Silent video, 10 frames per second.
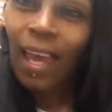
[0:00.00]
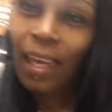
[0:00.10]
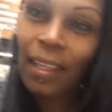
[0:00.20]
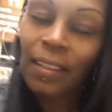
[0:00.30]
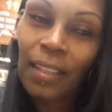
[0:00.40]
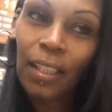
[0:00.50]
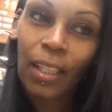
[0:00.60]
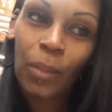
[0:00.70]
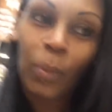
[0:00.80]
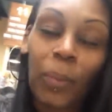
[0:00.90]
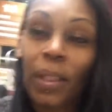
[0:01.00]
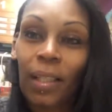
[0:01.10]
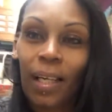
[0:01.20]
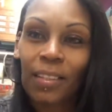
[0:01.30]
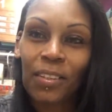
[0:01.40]
and then we went
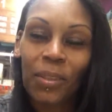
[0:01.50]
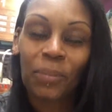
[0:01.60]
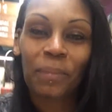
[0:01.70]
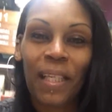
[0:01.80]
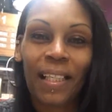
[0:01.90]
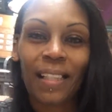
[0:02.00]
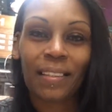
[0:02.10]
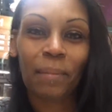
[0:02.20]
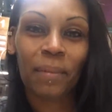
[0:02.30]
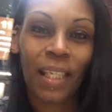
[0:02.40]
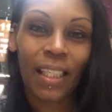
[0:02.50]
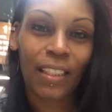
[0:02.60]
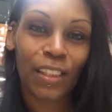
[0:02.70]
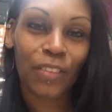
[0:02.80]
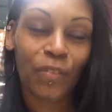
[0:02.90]
in Costco and got some
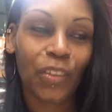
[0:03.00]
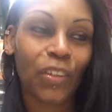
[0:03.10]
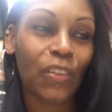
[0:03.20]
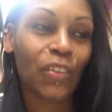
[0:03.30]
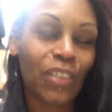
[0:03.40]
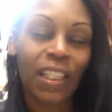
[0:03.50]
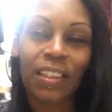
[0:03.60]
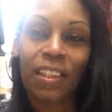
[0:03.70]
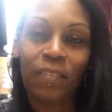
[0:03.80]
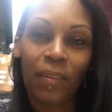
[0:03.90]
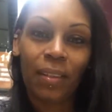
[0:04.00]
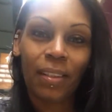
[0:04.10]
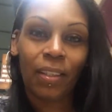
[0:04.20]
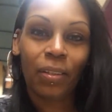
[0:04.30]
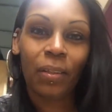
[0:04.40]
things for Thanksgiving
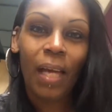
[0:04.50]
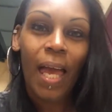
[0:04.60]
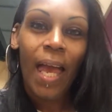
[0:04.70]
dinner